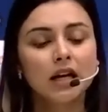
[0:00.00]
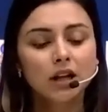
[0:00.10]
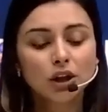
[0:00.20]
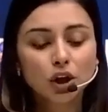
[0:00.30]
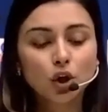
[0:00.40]

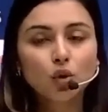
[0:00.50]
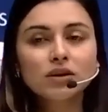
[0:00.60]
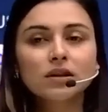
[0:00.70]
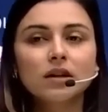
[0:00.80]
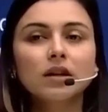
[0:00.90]
the
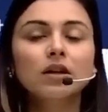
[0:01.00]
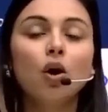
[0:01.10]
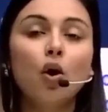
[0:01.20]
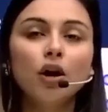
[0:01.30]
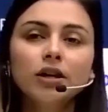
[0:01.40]
closer, the
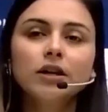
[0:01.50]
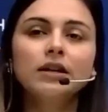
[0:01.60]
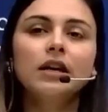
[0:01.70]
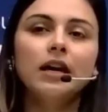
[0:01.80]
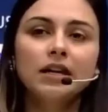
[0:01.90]
ordered
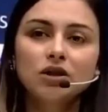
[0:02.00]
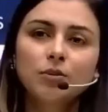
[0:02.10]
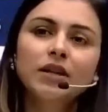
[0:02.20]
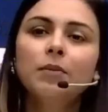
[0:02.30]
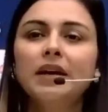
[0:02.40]
the
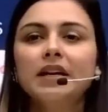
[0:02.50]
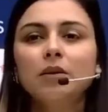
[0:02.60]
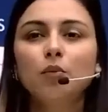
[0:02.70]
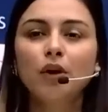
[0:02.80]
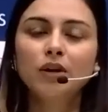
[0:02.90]
arrangement, the melting
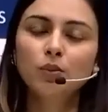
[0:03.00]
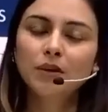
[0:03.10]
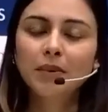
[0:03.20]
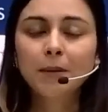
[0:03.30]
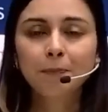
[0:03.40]
point will
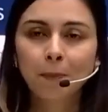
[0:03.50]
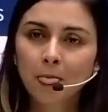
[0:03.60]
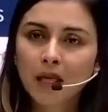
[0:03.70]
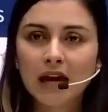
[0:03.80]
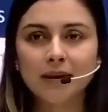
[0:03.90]
be
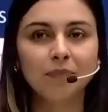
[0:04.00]
high.